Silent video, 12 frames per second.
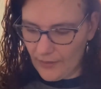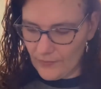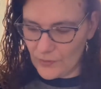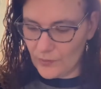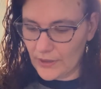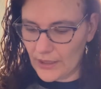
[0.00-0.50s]

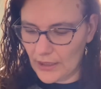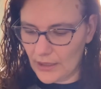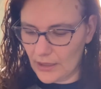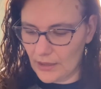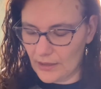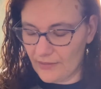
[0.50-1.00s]
was
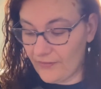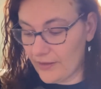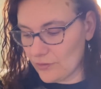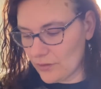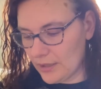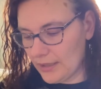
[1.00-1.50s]
working the
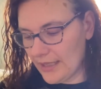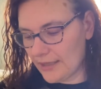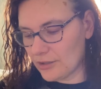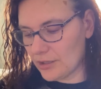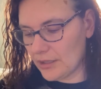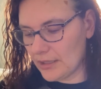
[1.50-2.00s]
federal
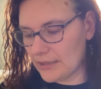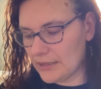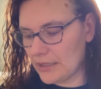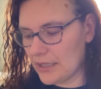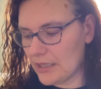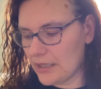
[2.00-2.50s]
election
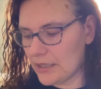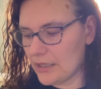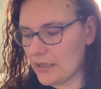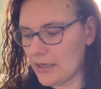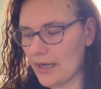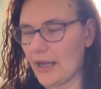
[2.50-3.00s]
this
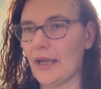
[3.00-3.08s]
year,